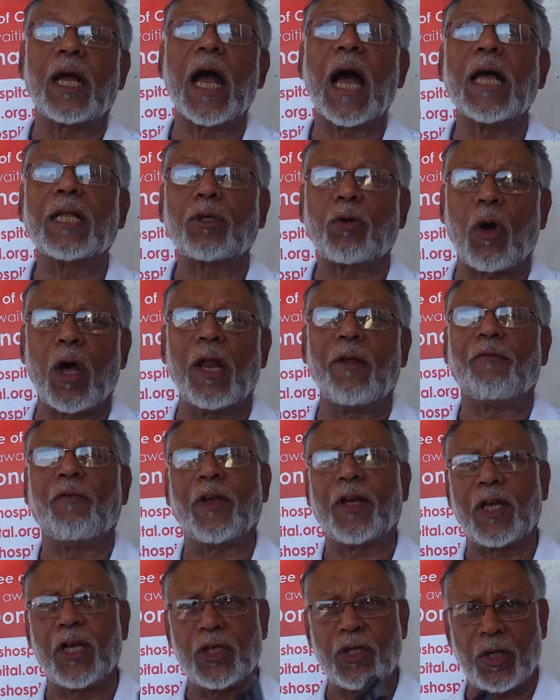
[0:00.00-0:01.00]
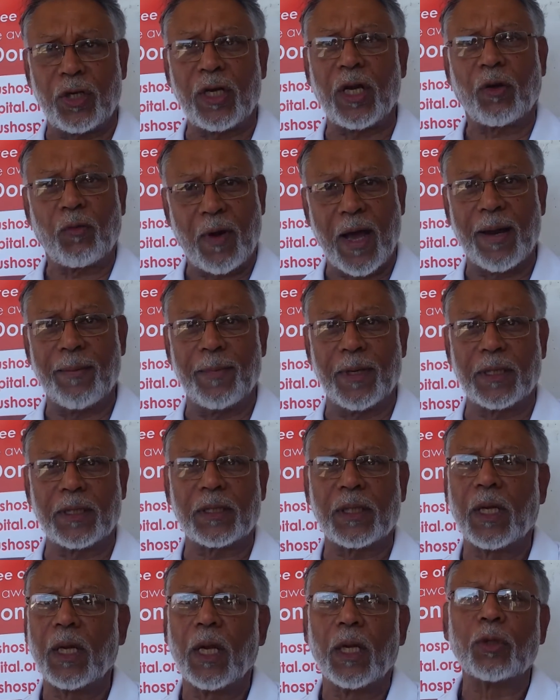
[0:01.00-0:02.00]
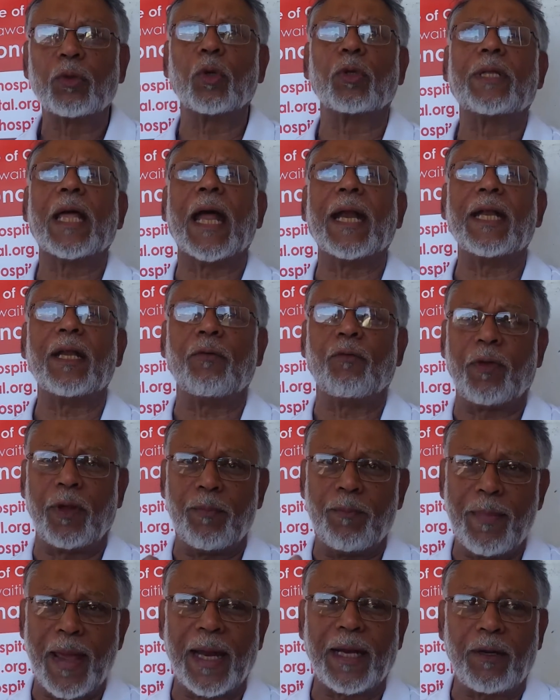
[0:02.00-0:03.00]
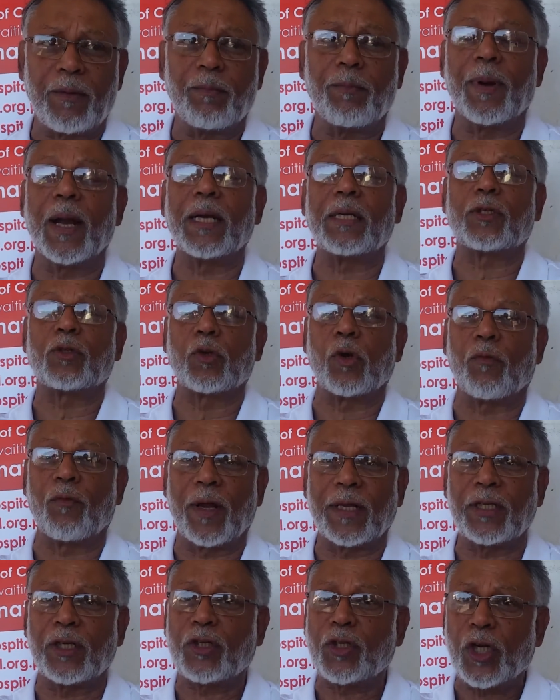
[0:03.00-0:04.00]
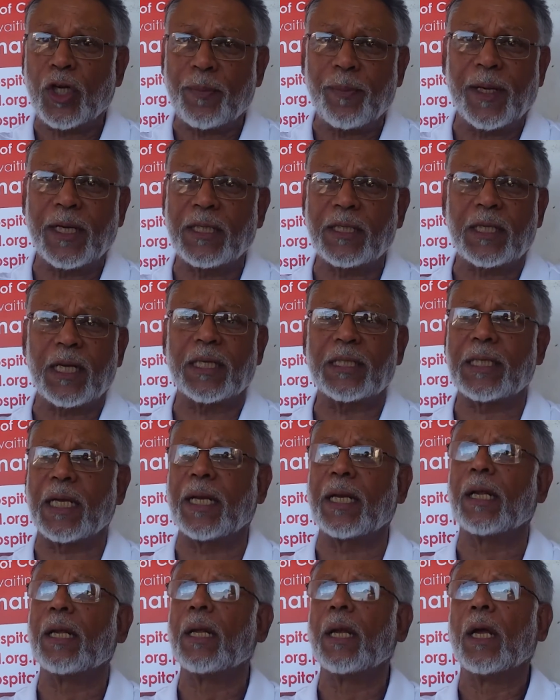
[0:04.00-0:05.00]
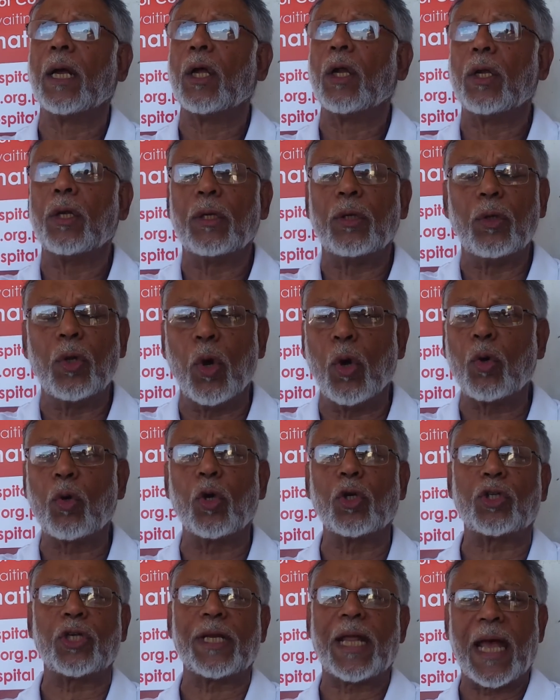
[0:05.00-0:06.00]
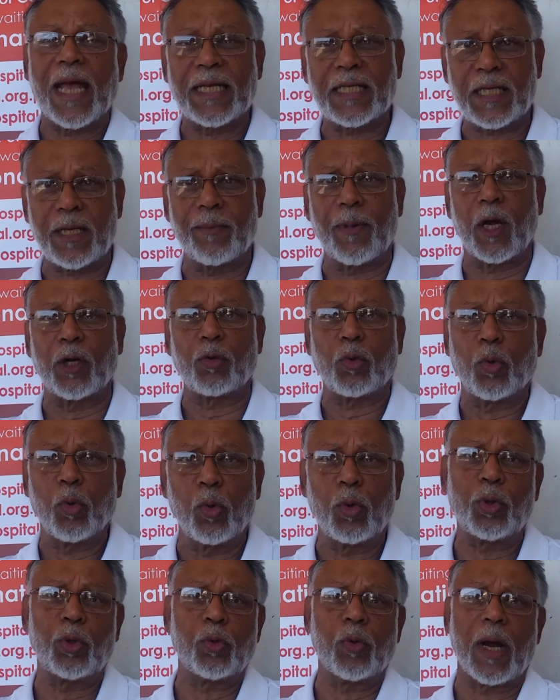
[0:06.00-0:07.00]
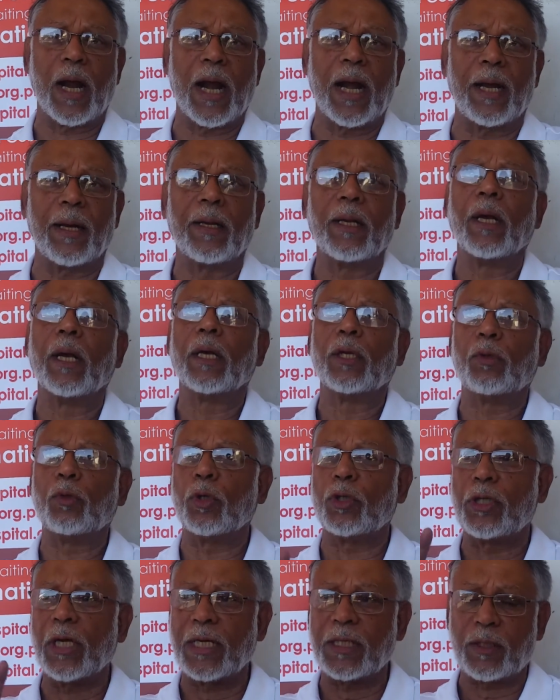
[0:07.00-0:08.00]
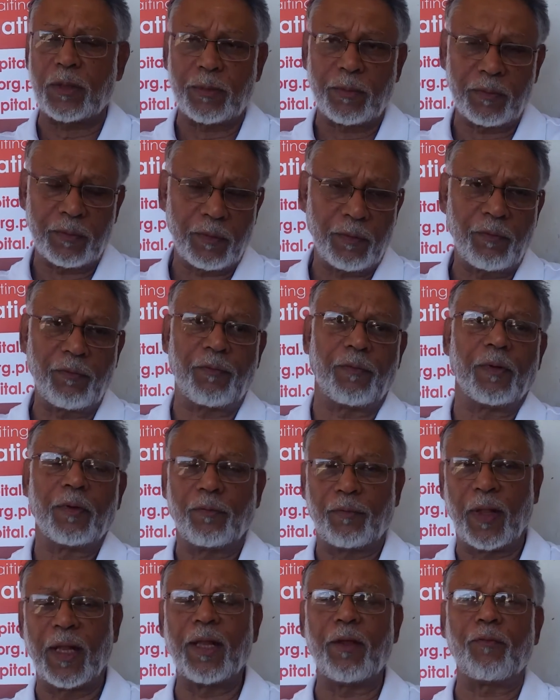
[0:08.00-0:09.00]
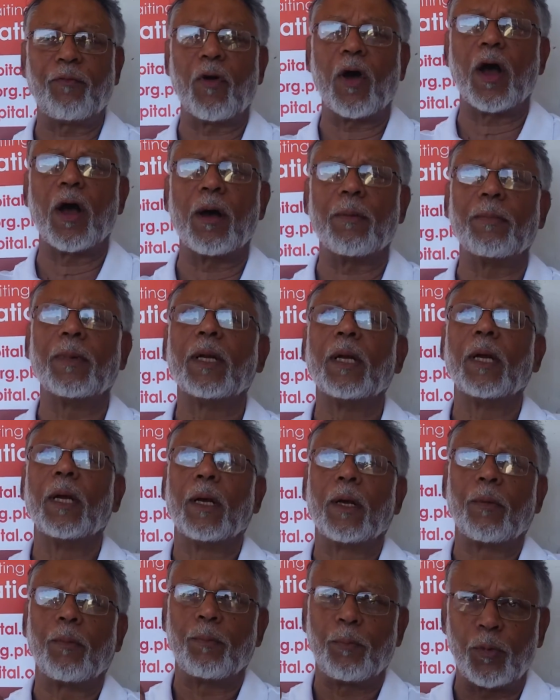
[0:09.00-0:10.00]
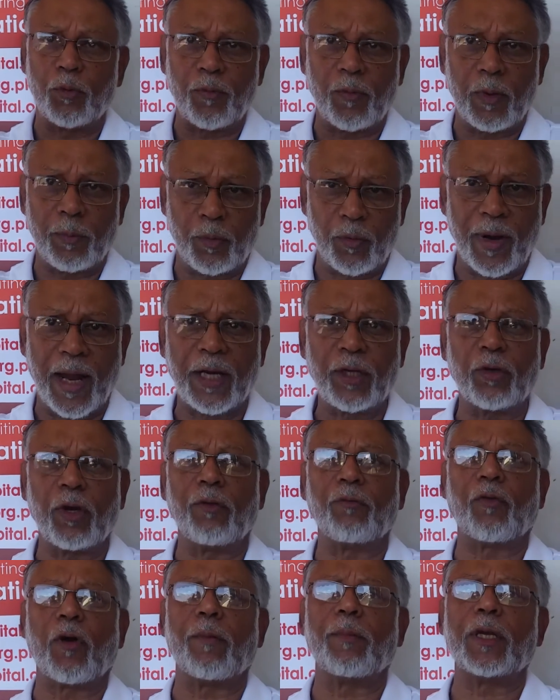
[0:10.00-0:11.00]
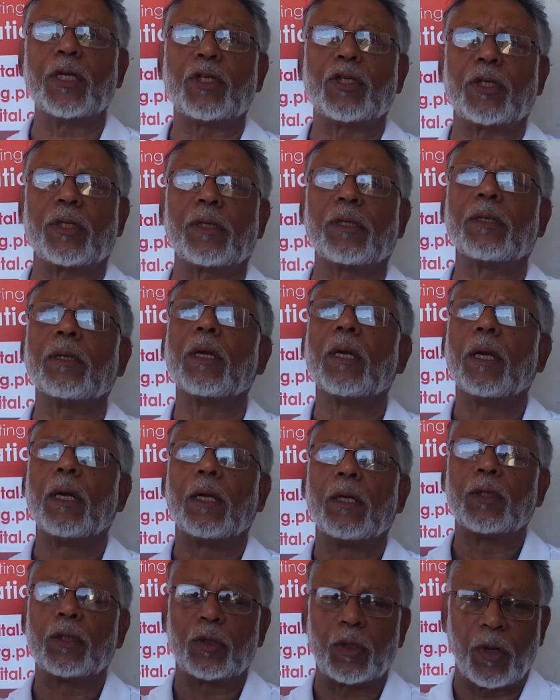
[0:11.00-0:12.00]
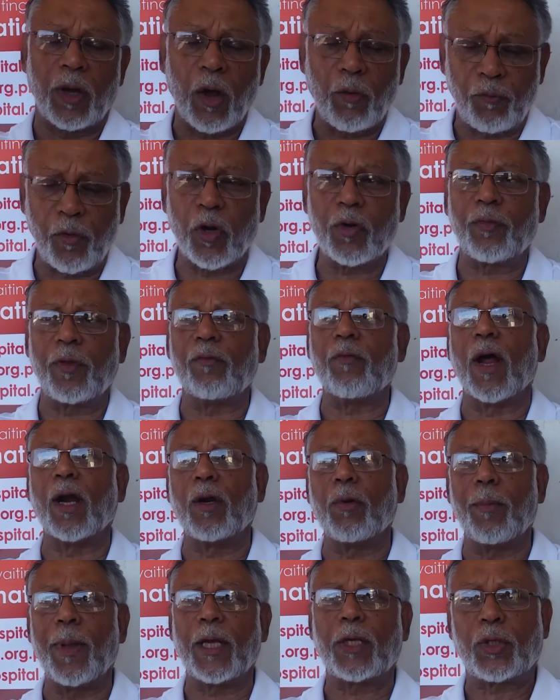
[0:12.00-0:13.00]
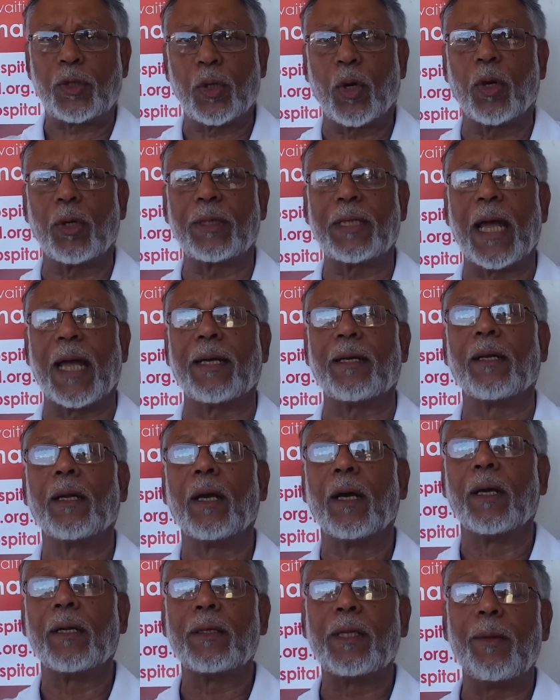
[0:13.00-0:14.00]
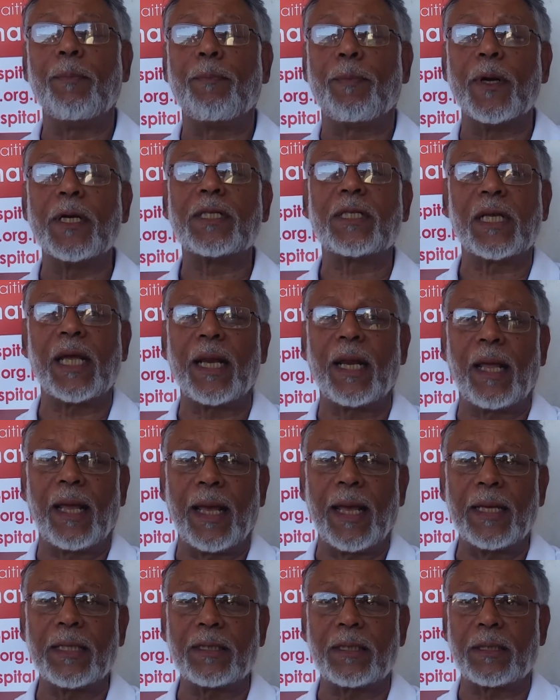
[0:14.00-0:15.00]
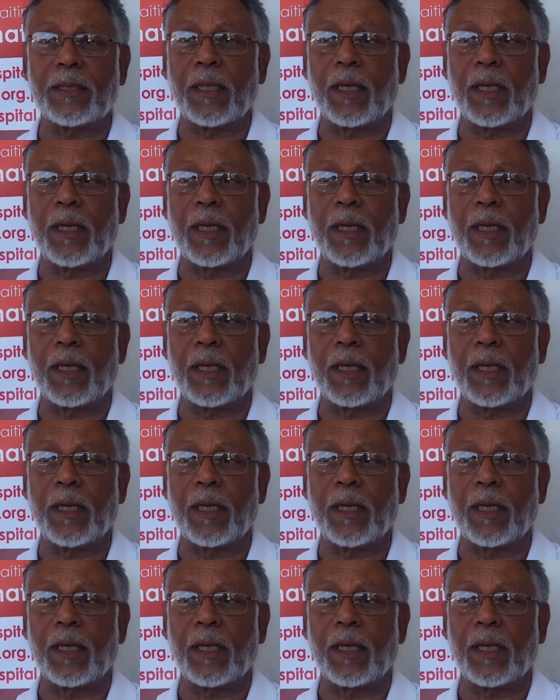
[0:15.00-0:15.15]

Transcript: a zakat qualification requirement, so that we met. But so far the treatment is concerned, no question asked about who you are. You just fill the form, provide your information. Of course, we want to make sure that the person is